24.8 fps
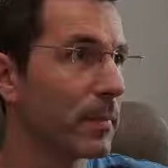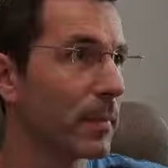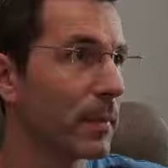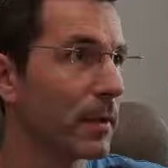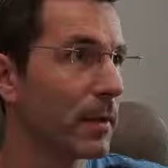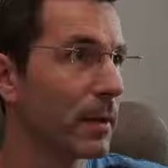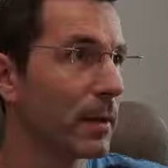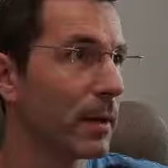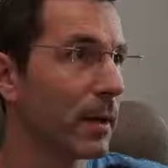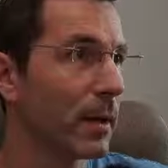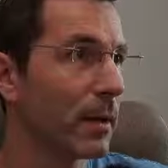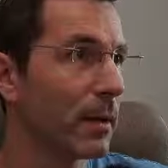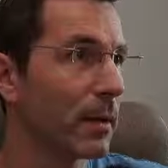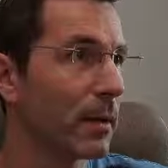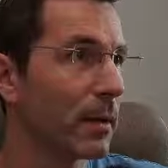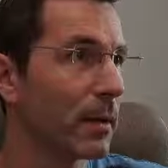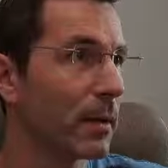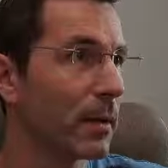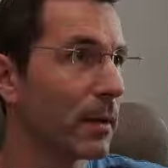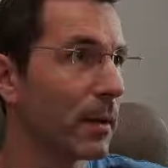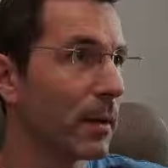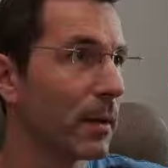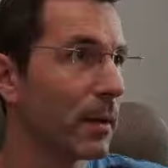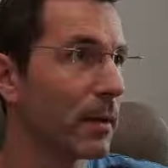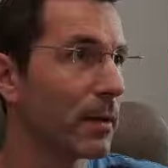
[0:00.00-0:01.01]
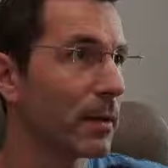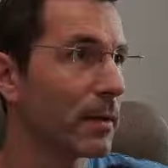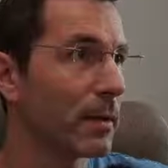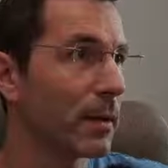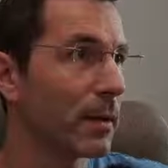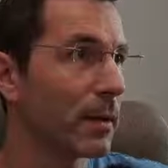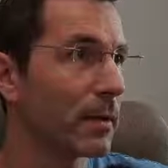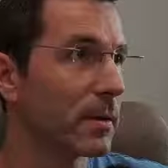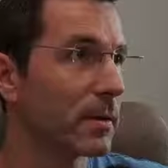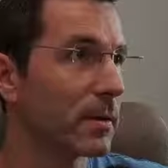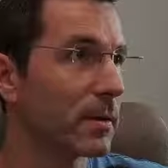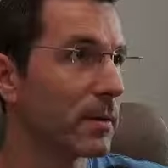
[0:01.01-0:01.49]
Okay, I
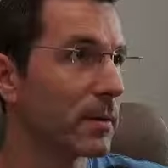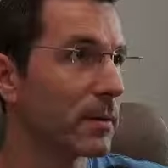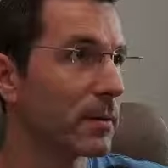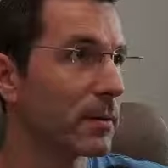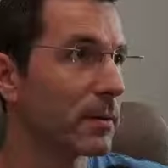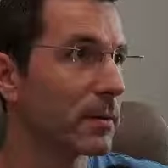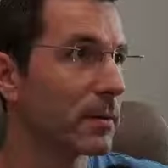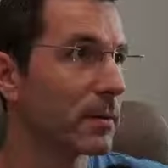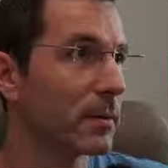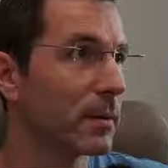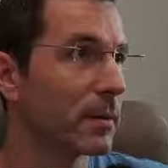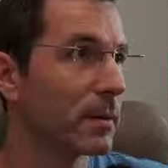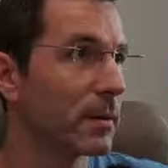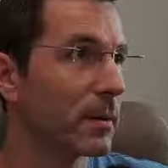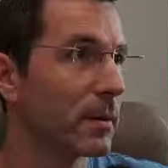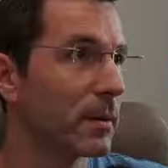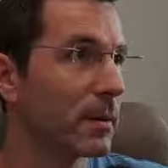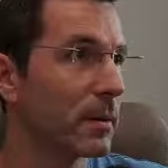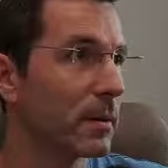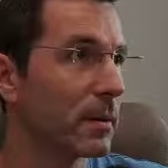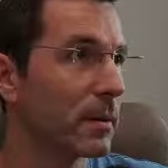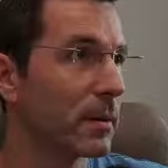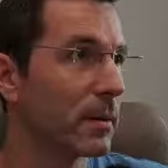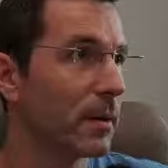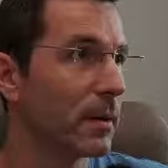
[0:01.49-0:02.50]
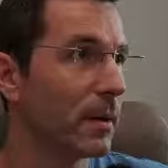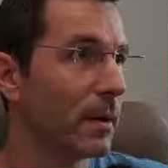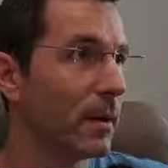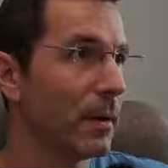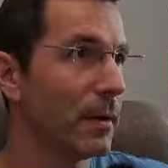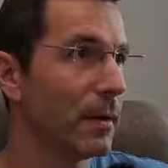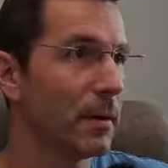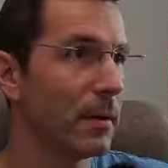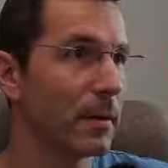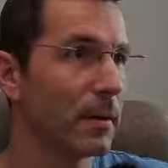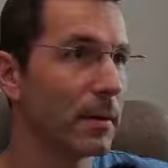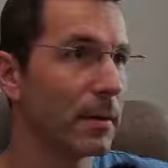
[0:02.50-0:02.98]
think it's not.
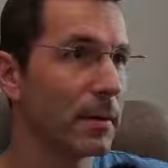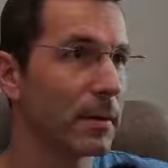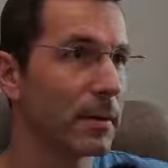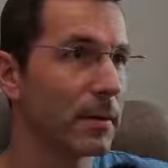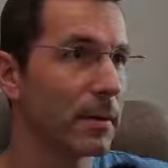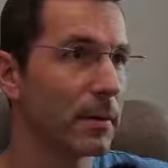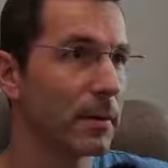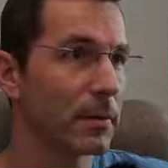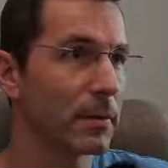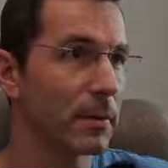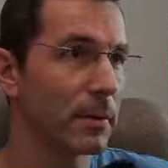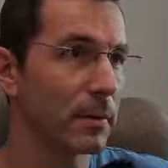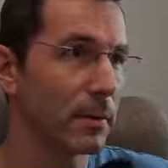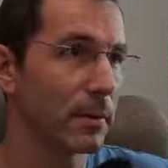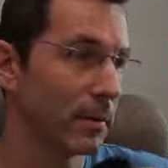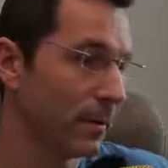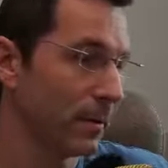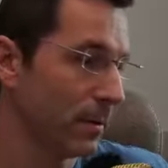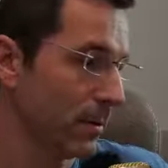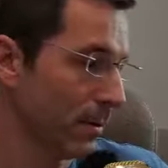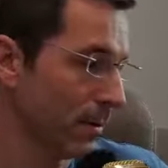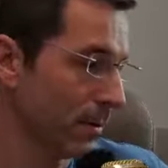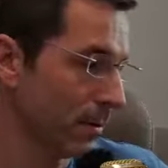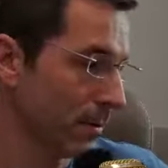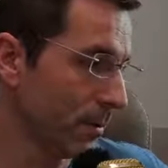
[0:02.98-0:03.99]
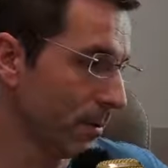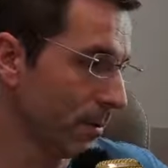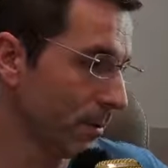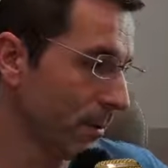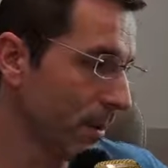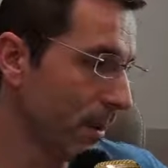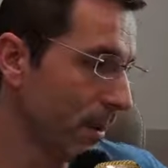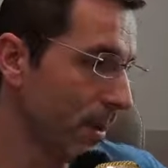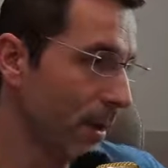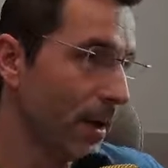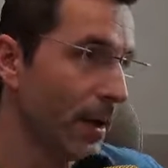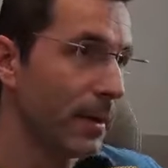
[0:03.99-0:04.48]
It's not good. It's not.
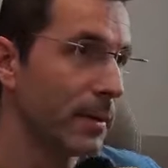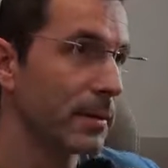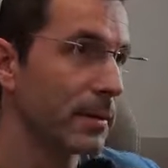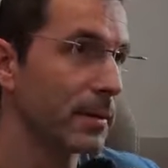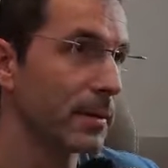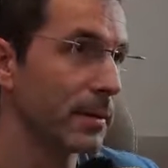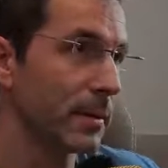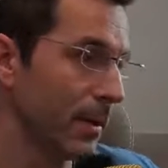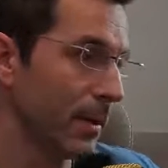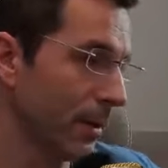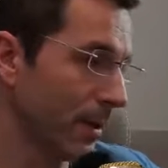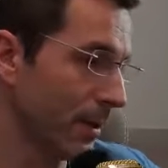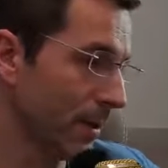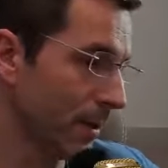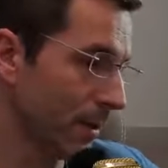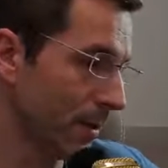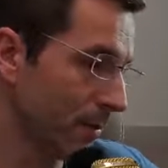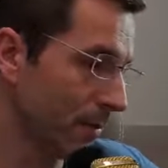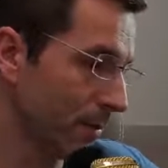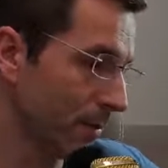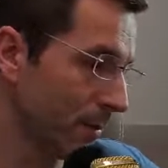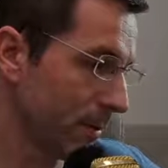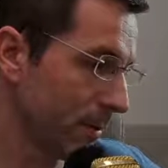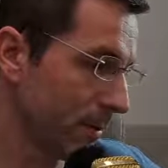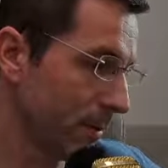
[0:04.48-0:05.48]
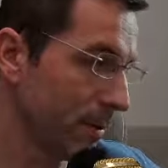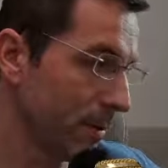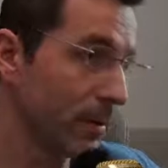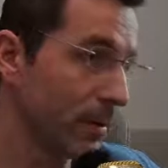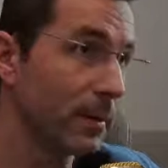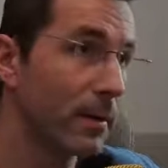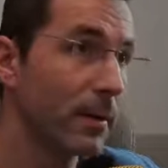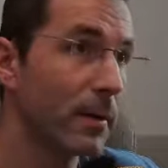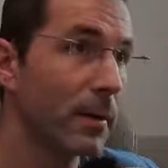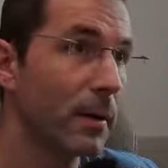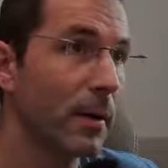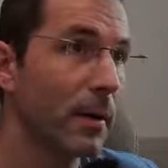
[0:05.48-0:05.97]
I can't
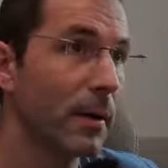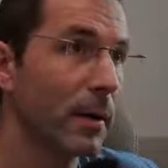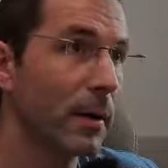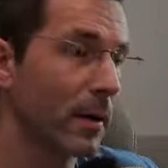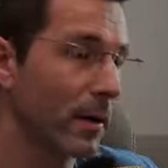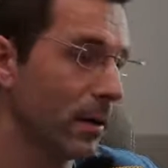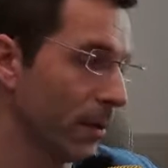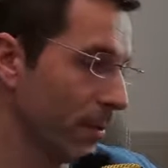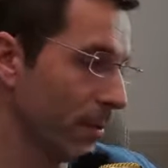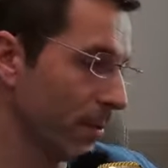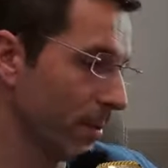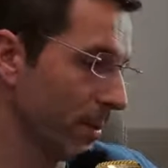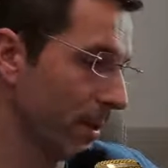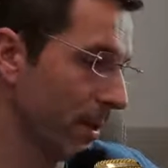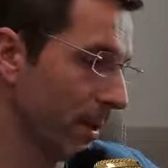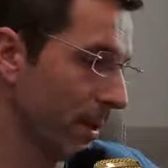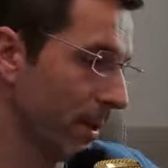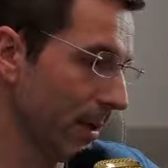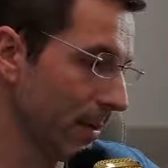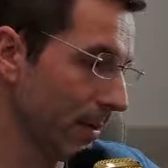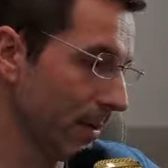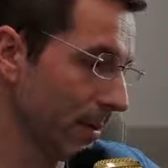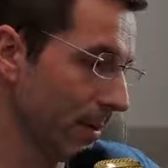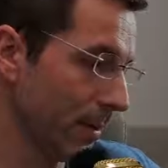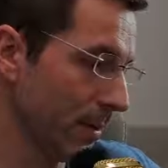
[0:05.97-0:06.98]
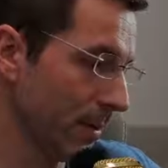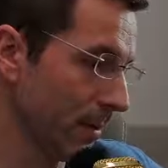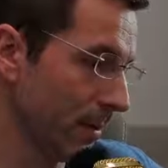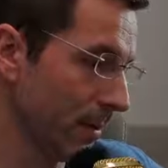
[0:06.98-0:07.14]
copy that.